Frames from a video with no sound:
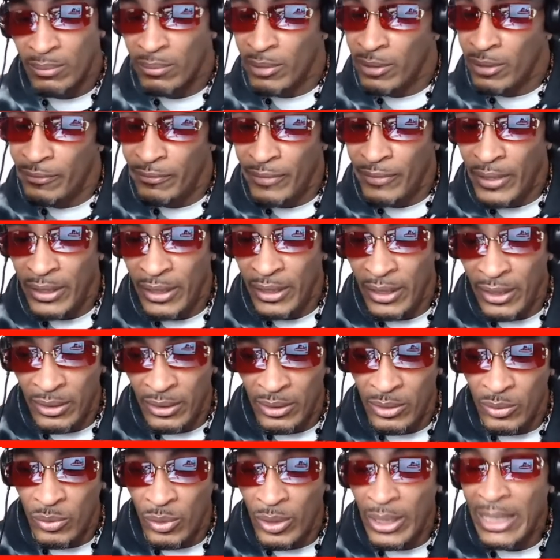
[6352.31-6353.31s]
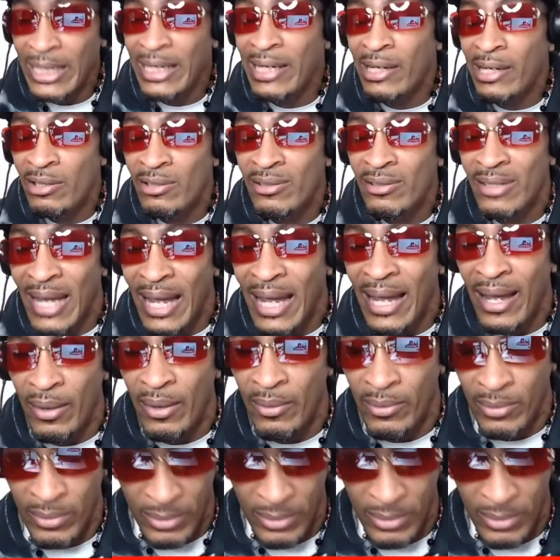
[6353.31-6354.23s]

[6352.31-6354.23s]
but fuck it. We're here now.